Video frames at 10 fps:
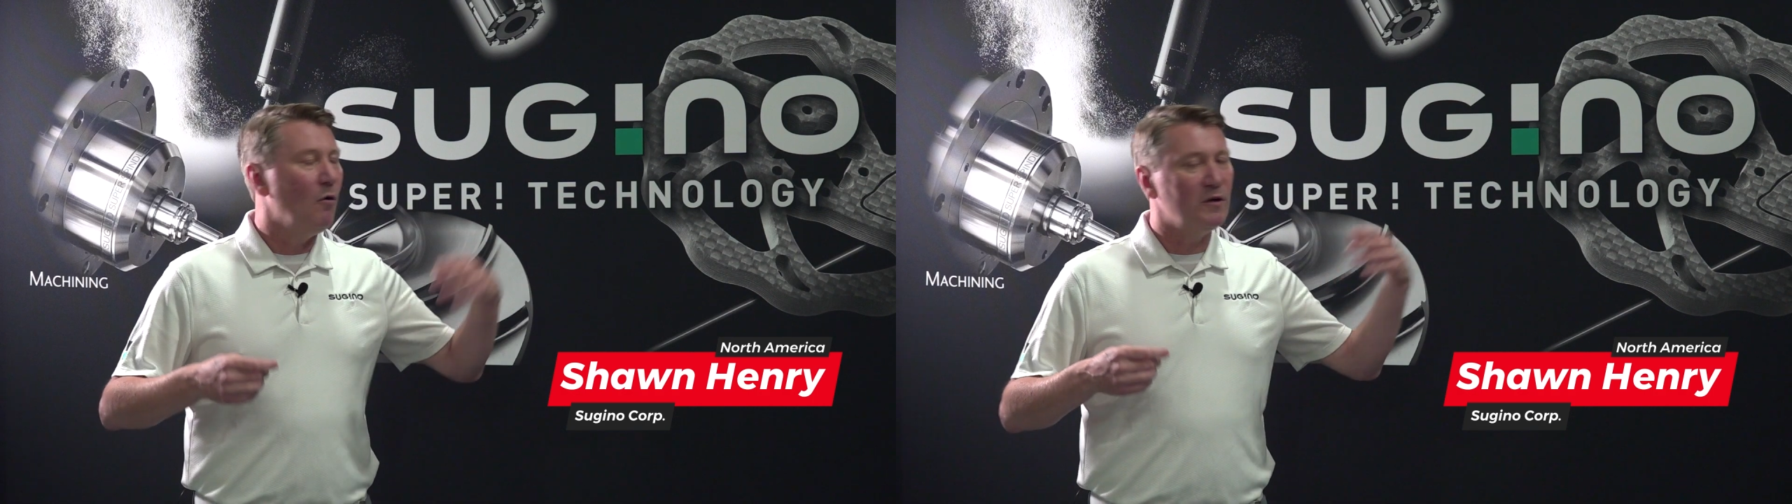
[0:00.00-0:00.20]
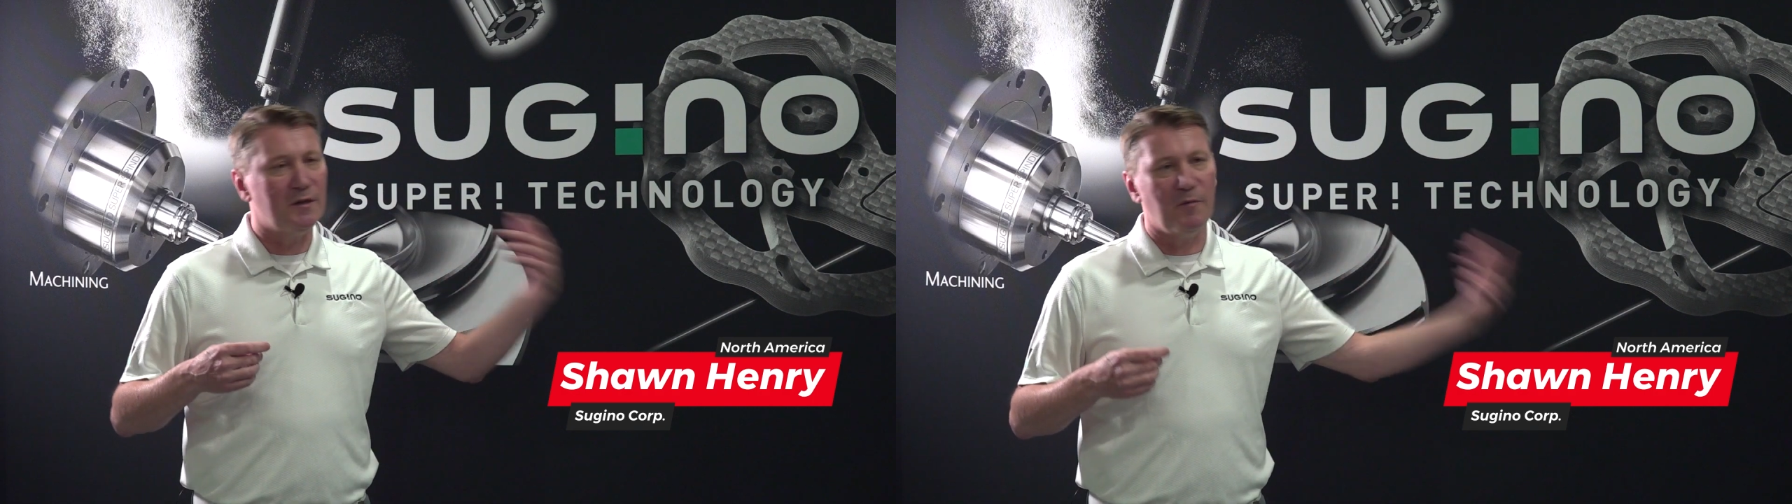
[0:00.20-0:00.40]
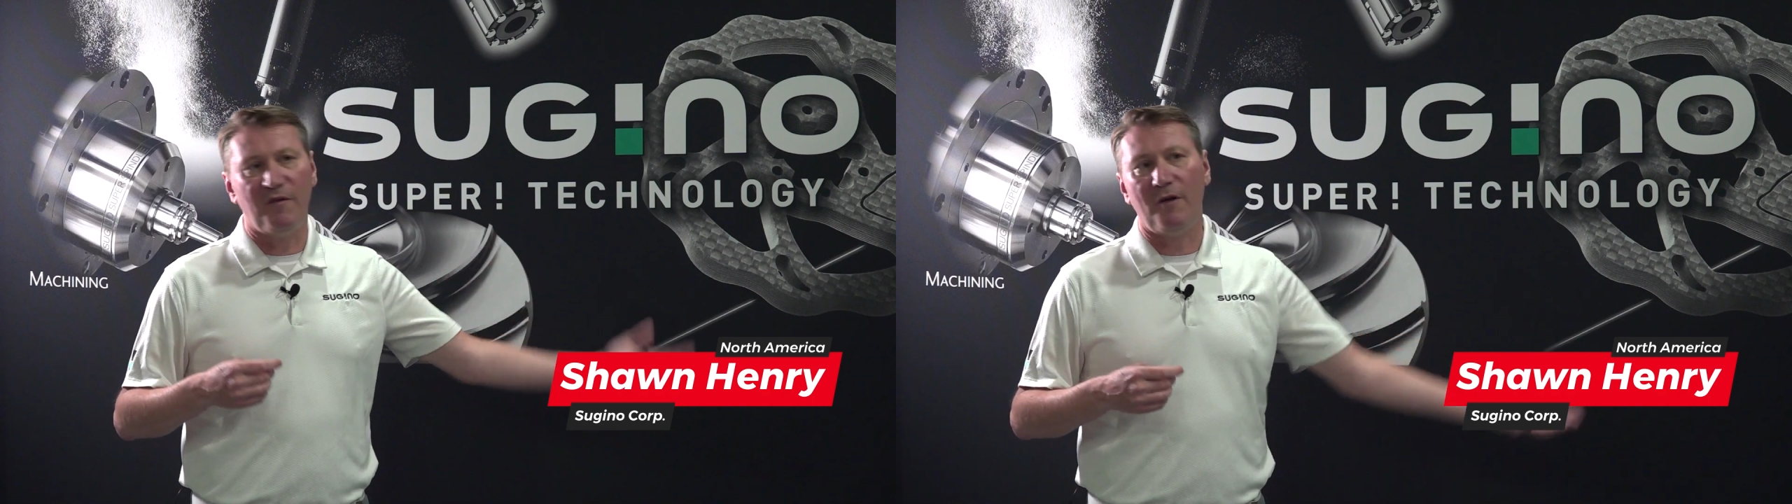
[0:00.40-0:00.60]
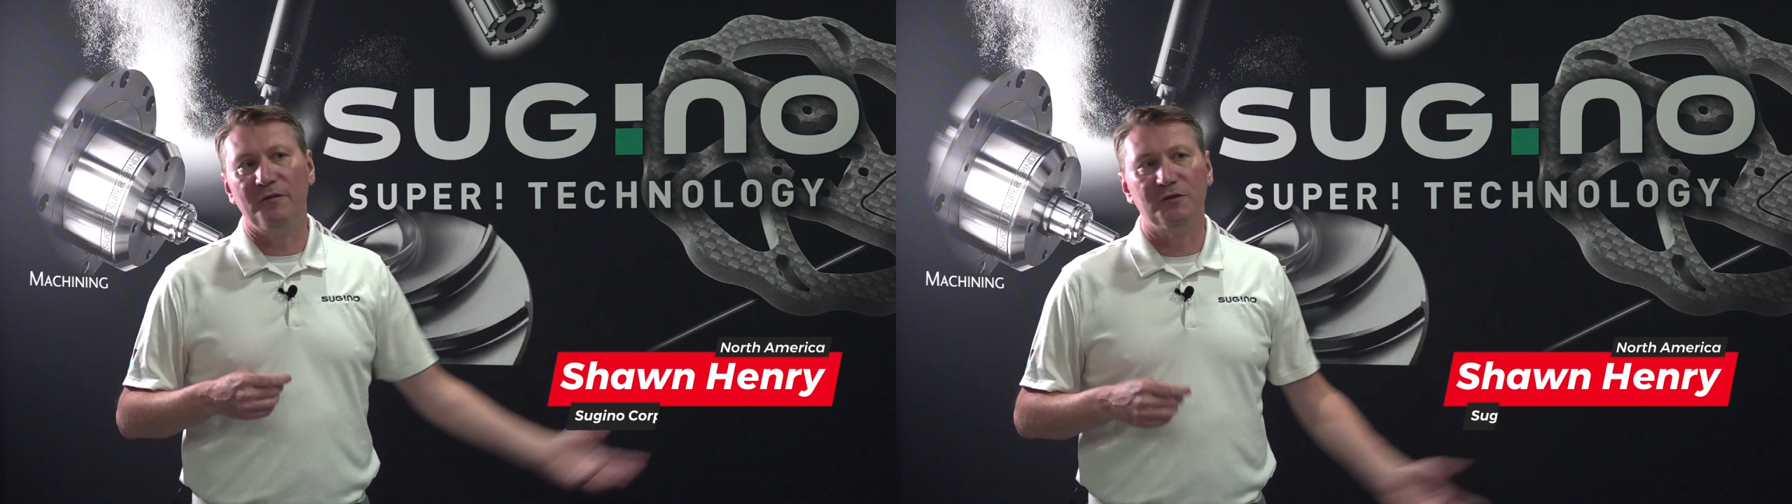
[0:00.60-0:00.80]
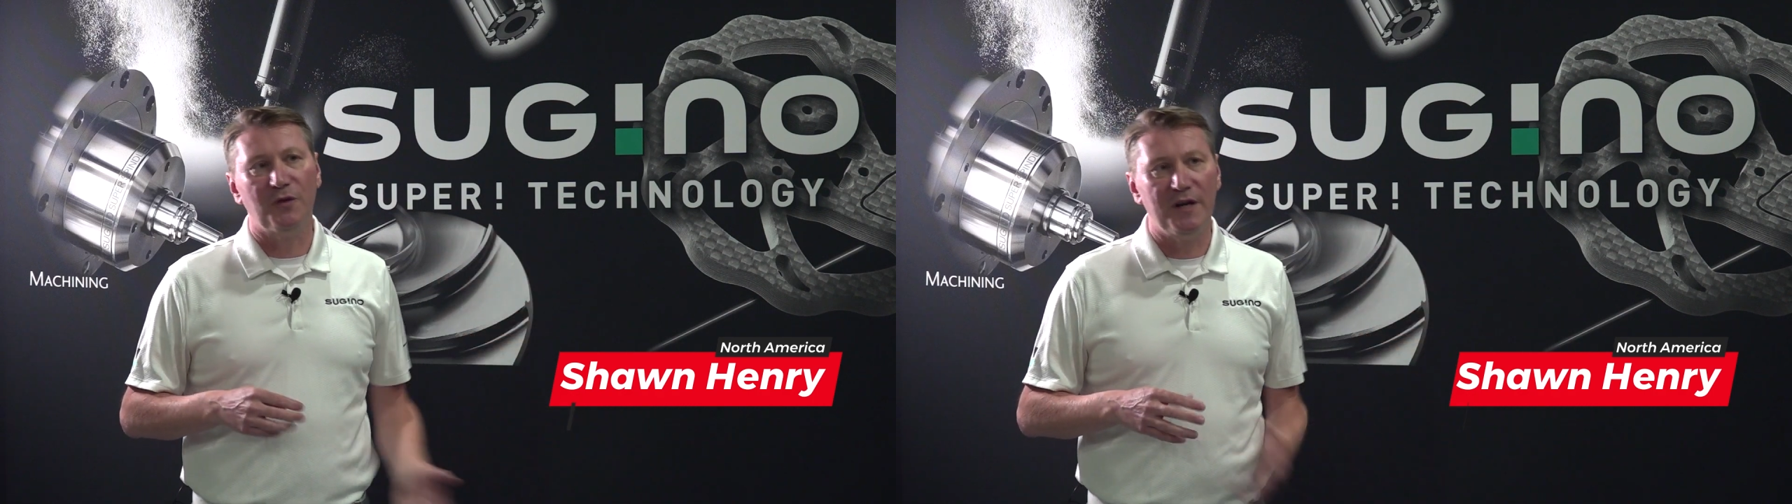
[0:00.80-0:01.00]
or some of our
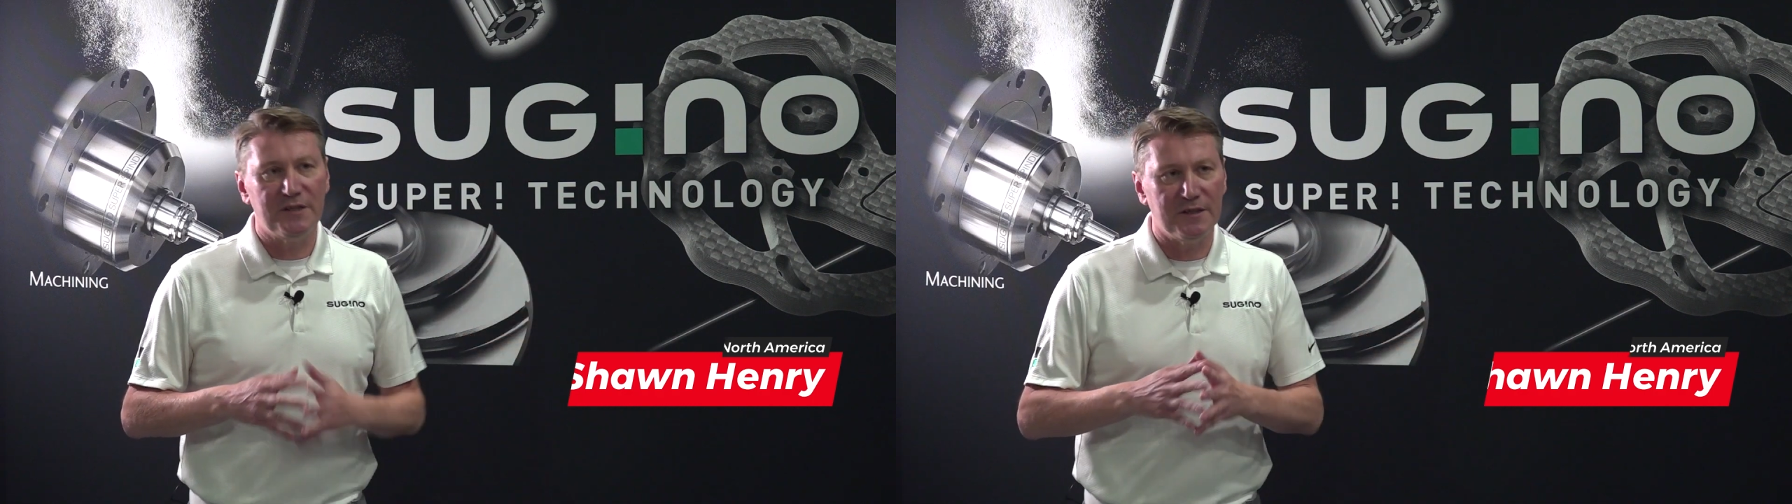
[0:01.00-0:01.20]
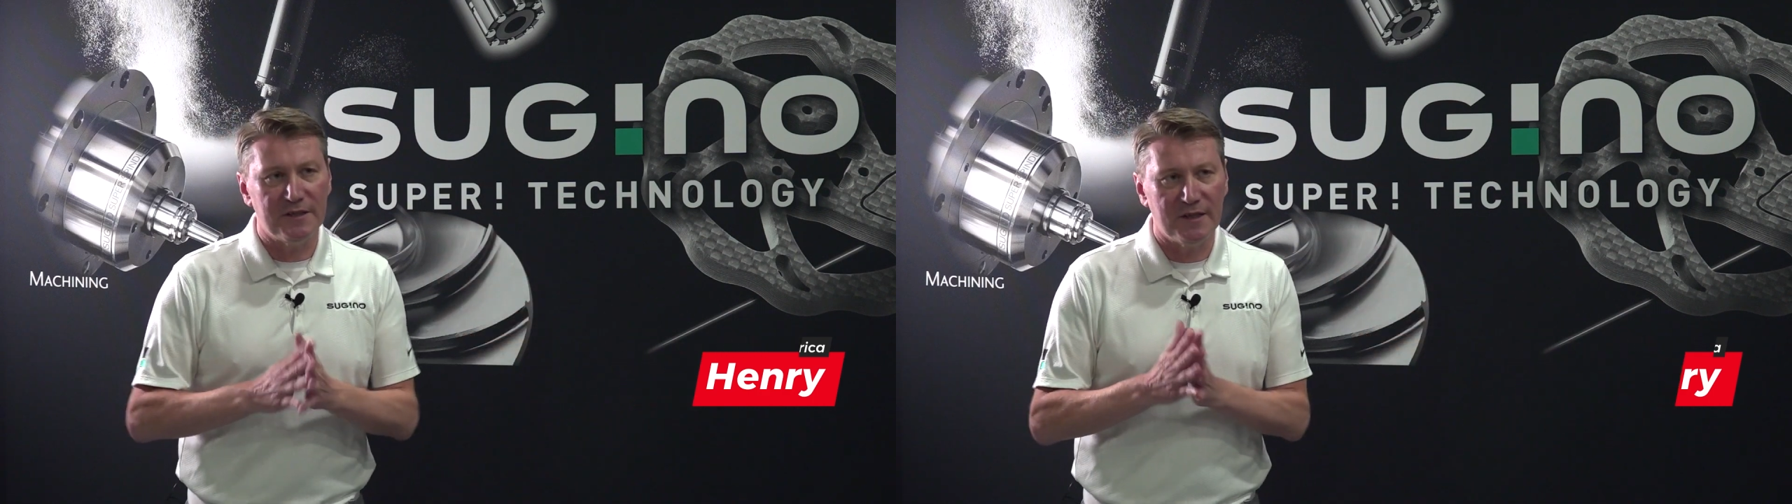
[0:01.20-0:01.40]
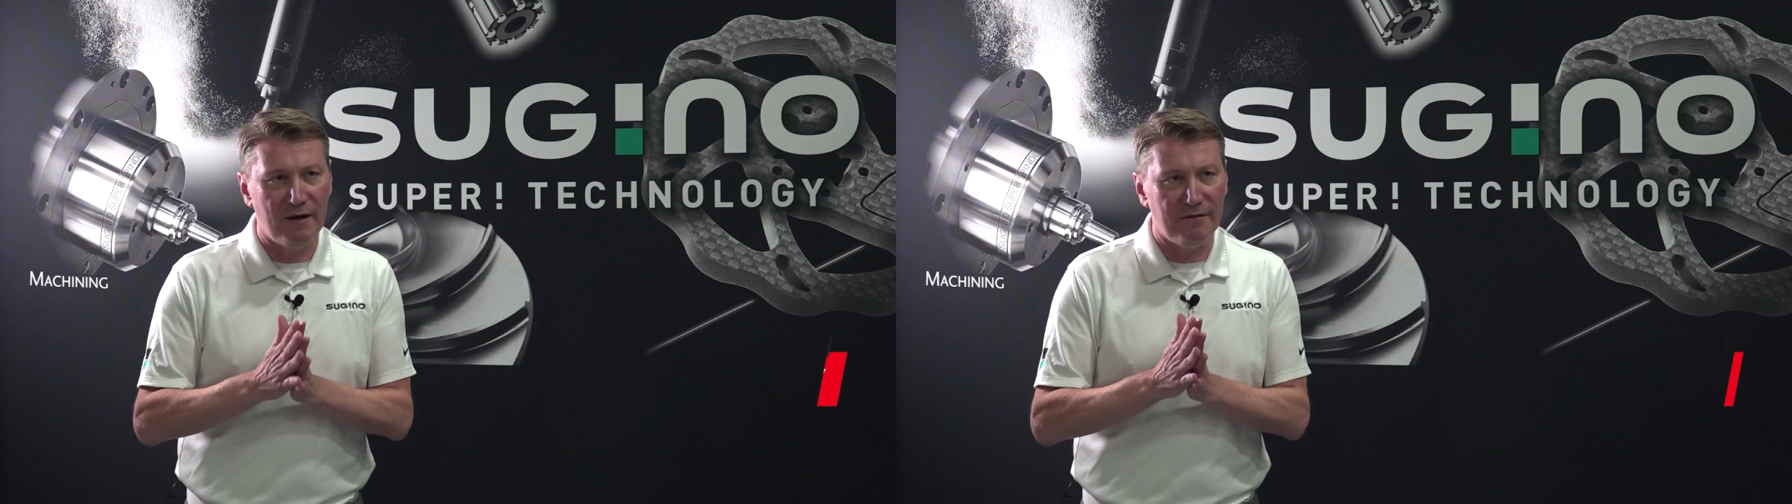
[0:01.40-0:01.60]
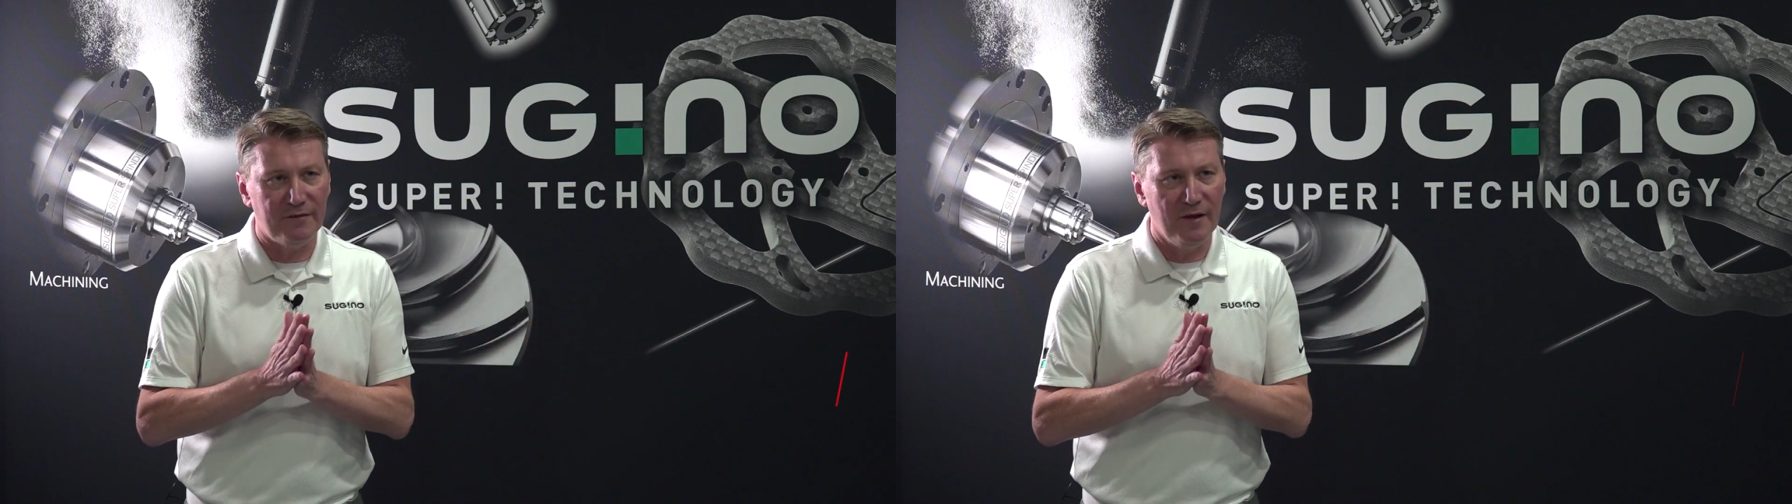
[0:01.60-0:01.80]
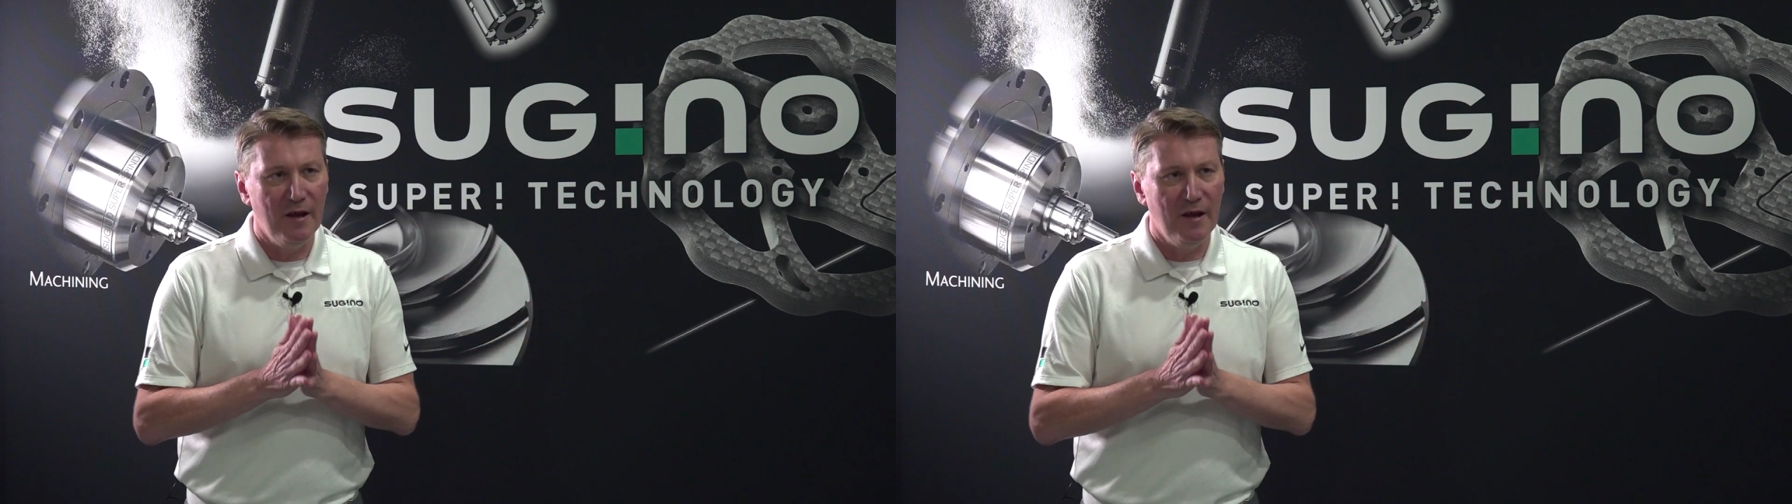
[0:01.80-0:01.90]
filtration stuff.